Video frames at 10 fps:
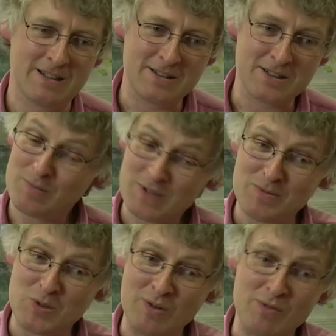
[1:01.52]

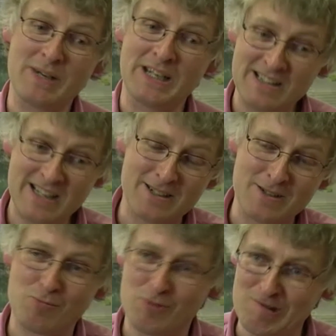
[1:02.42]
Sometimes you even make
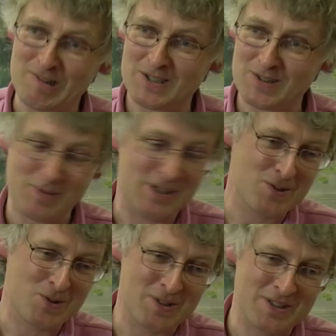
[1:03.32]
negative progress
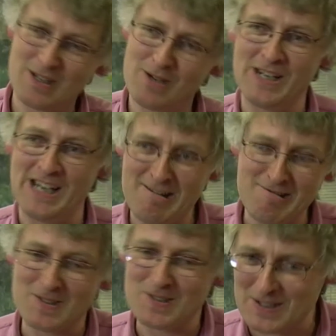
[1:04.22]
because you discover
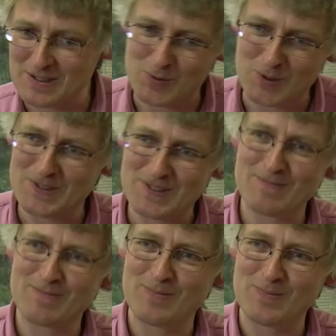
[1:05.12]
errors in what
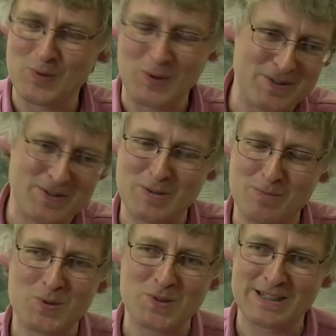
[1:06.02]

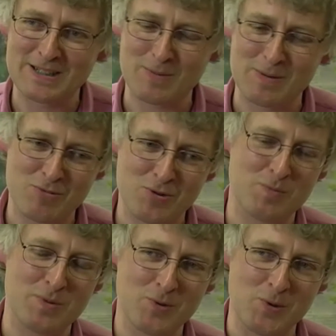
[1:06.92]
supposedly has been
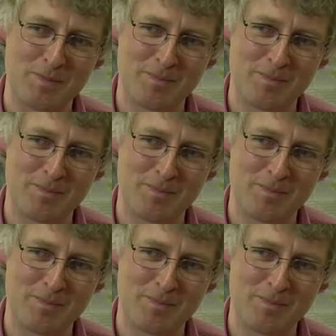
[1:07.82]
proved before.